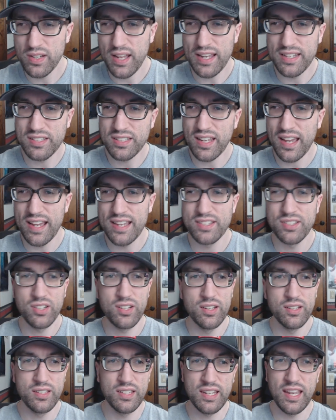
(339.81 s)
Nice Guy is a
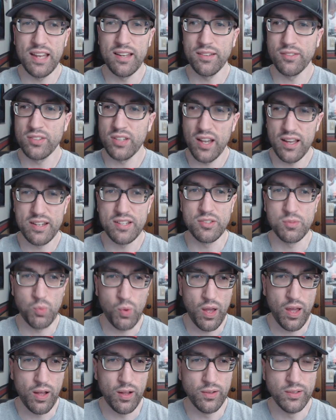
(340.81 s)
good cut as
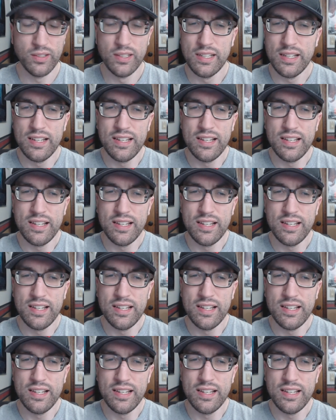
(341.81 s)
well.